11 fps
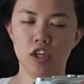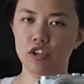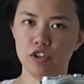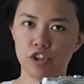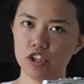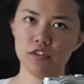
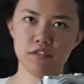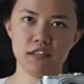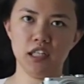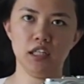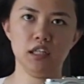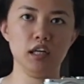you could have
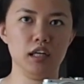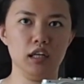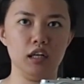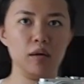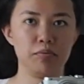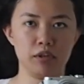seen
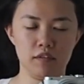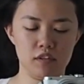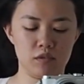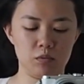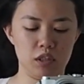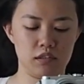in
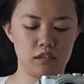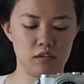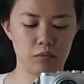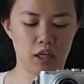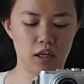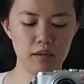previous weeks
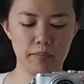as well,